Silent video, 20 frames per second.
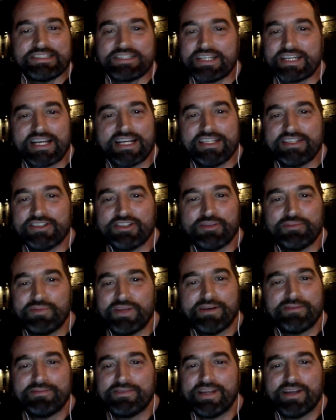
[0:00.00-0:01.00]
I got, I'm
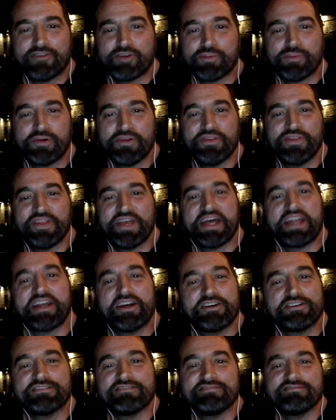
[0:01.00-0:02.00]
not ever putting that
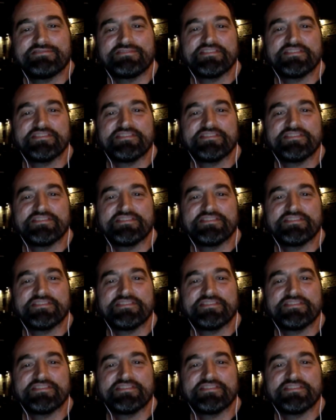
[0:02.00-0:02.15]
out.